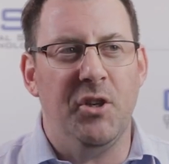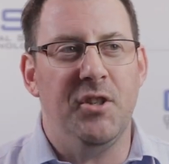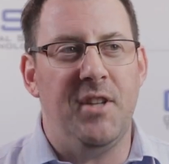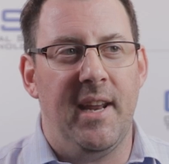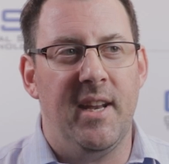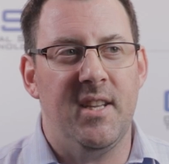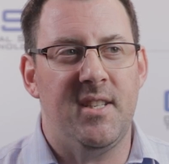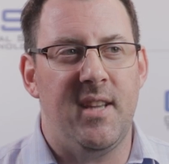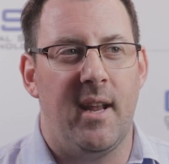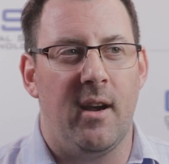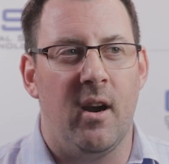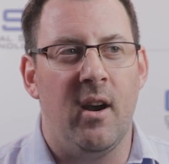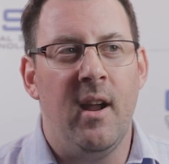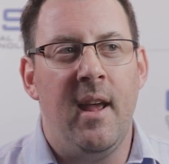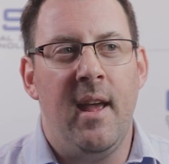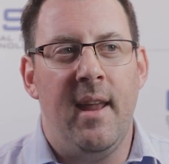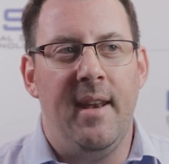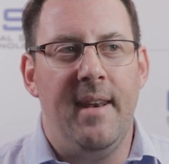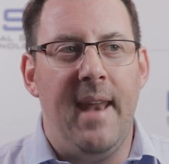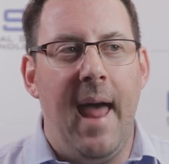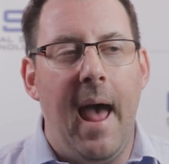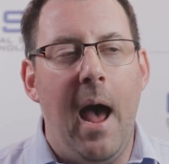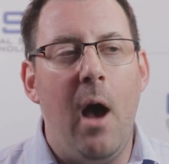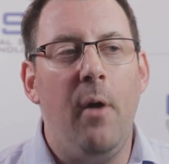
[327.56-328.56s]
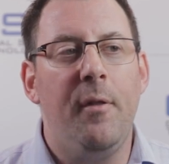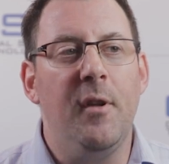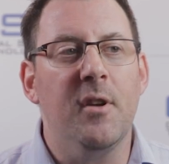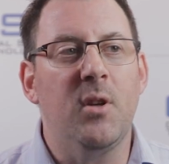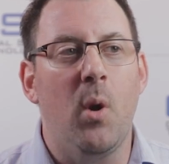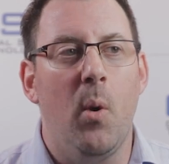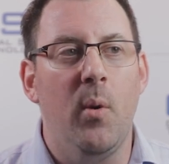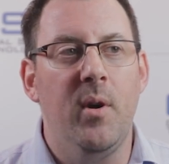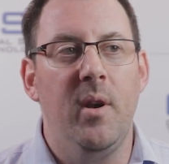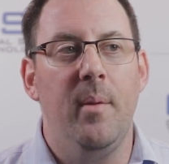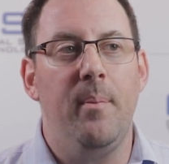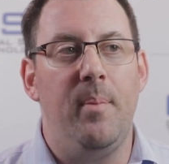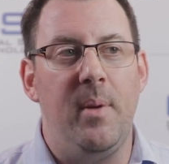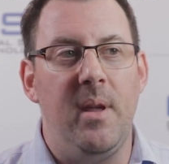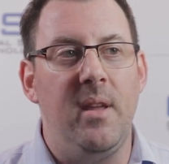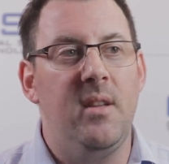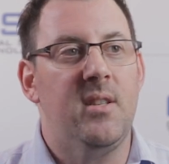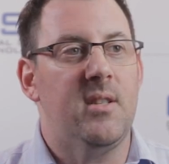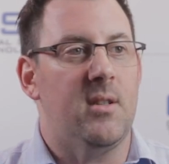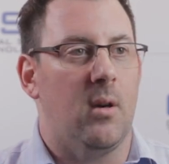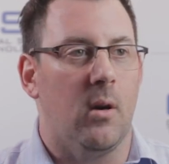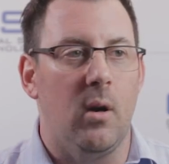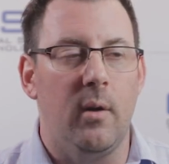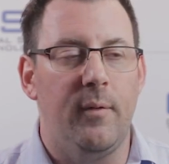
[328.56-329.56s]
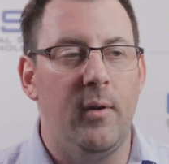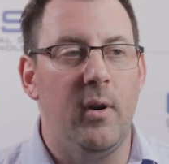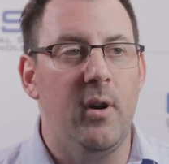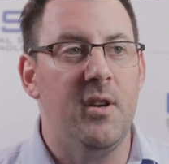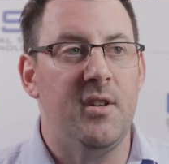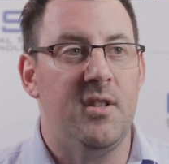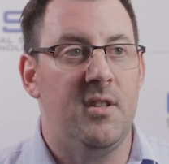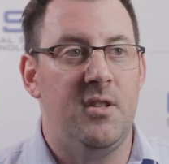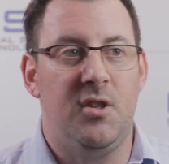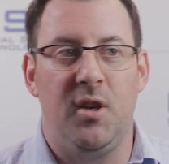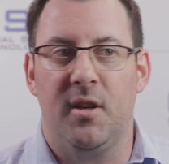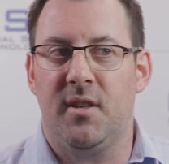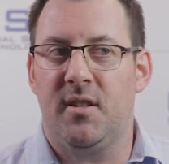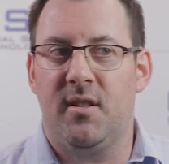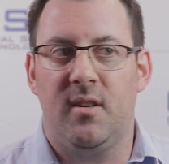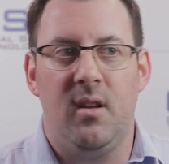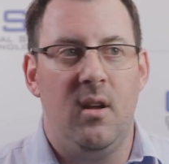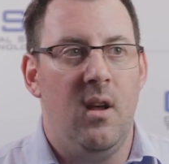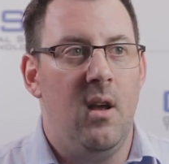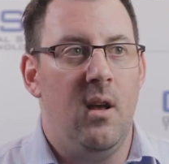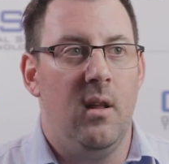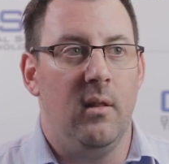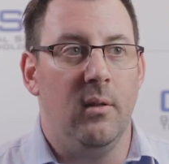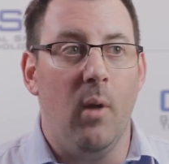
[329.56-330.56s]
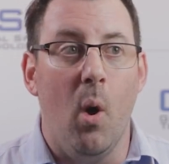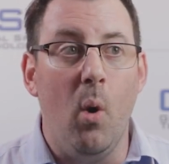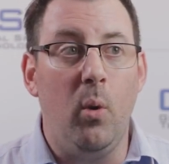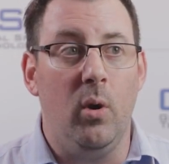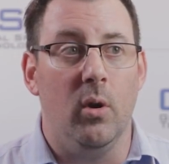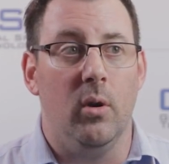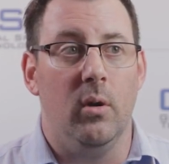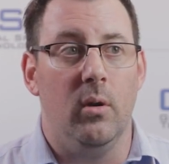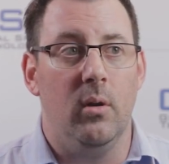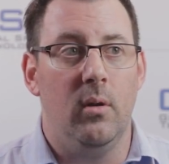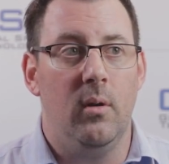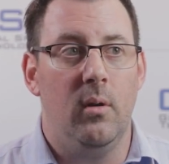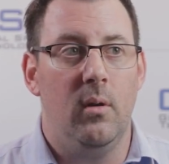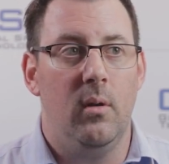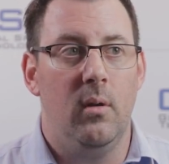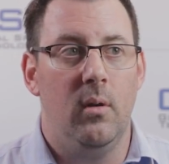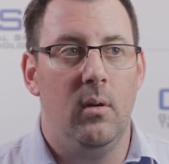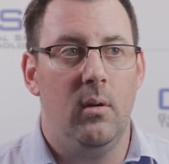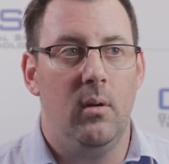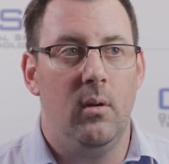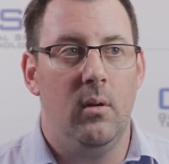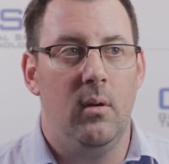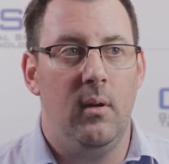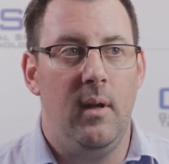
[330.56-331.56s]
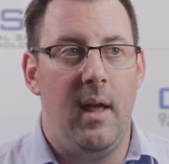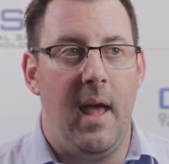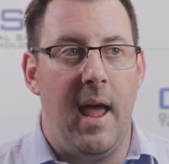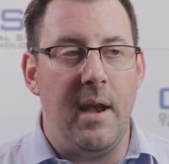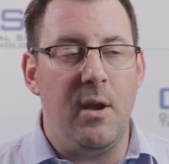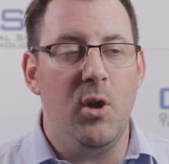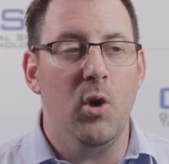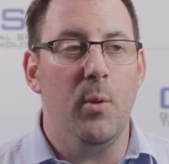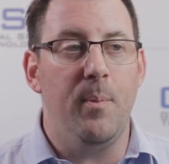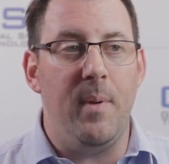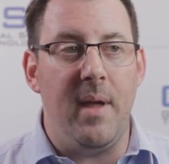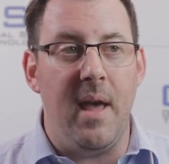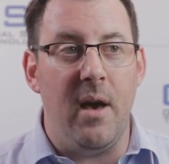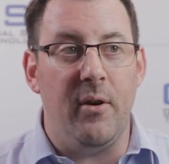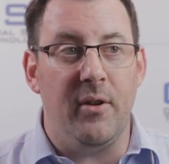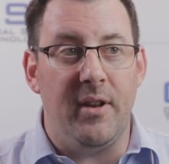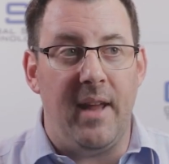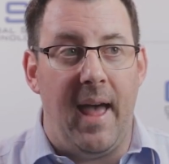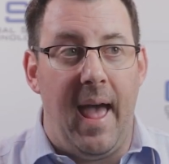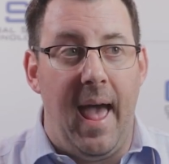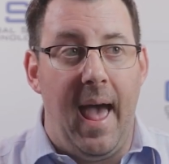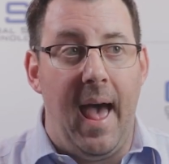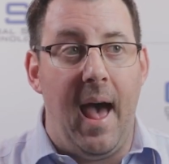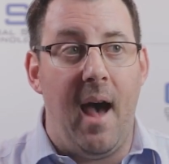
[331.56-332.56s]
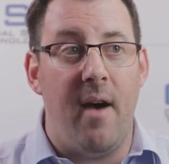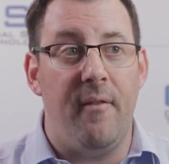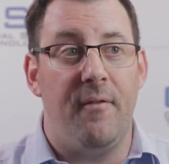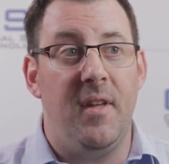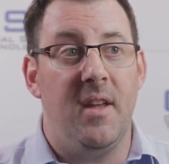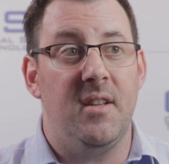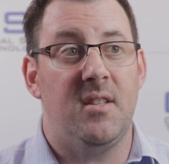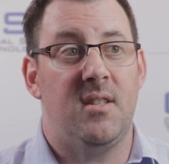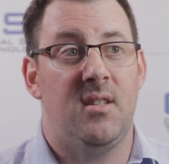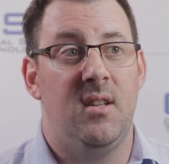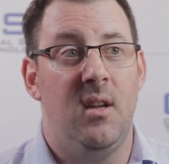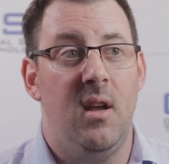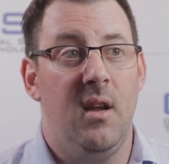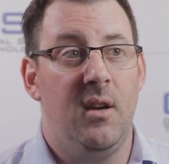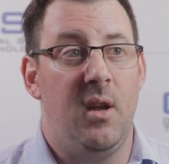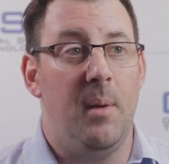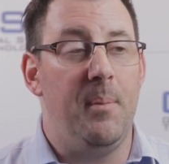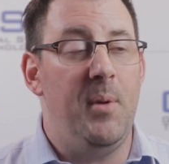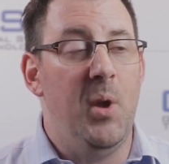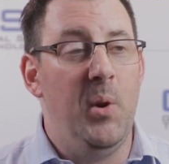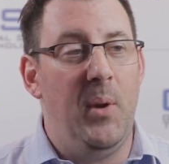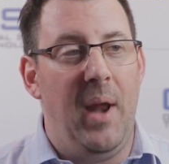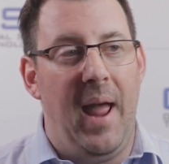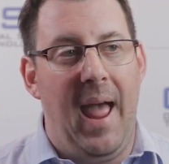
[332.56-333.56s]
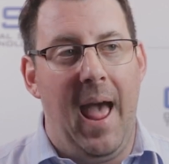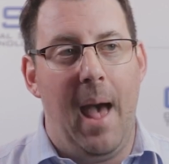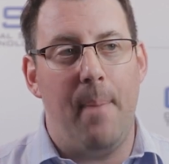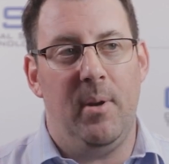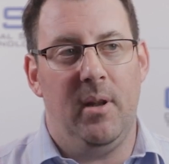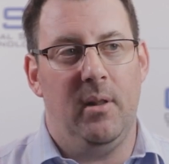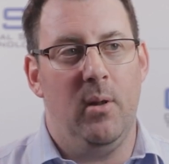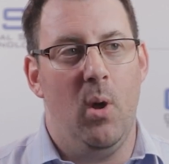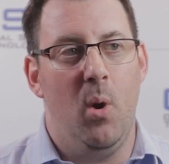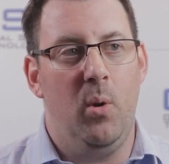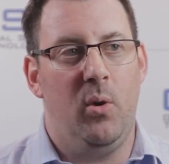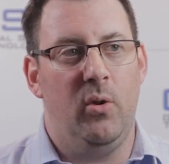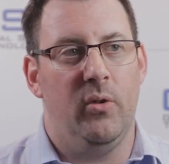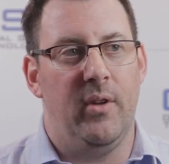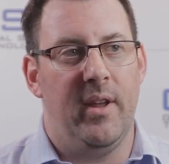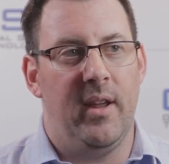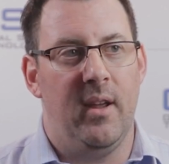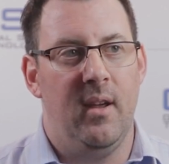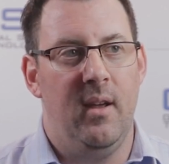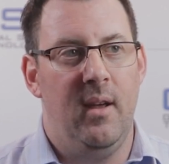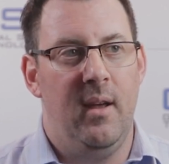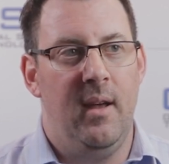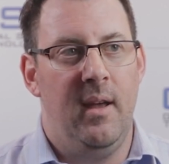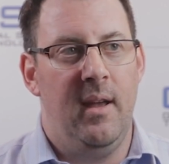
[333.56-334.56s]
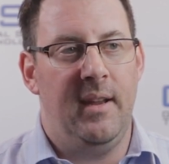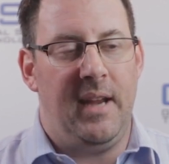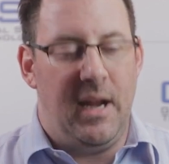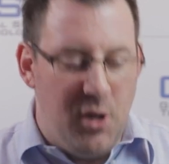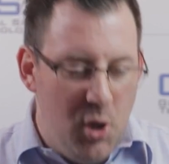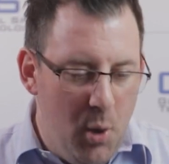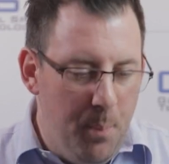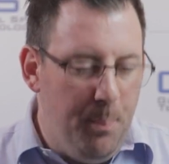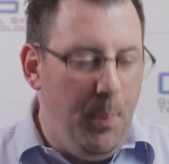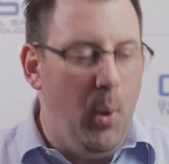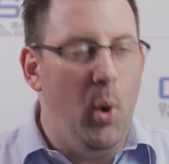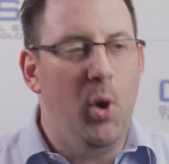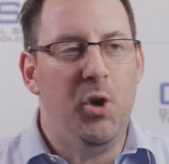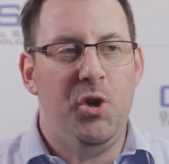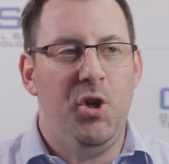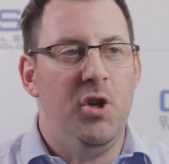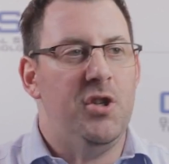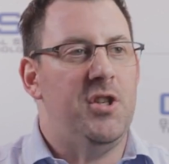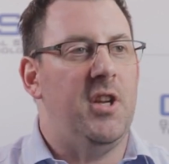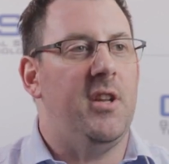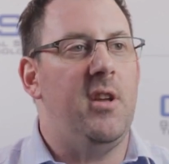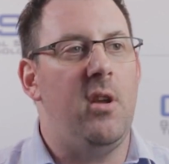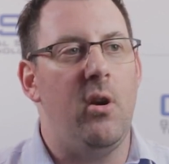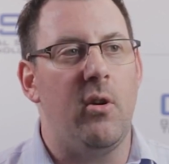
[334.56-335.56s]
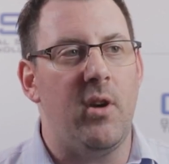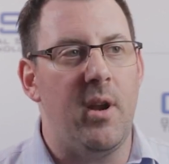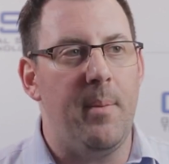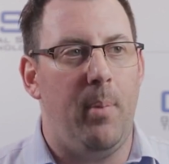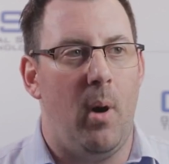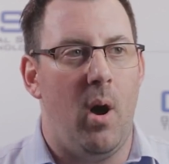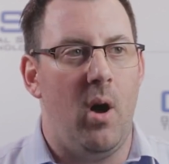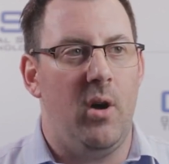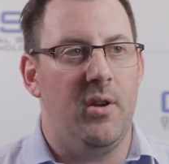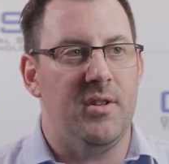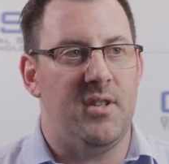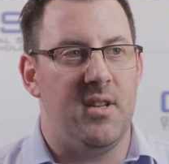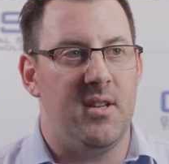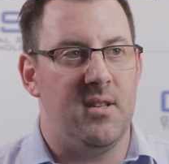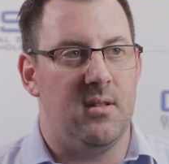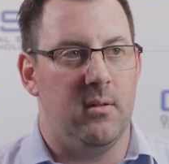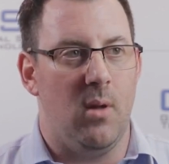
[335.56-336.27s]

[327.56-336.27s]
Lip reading: data center. Now there's going to be servers just local, and you'll be able to have this compute happen locally. Can you push your security policies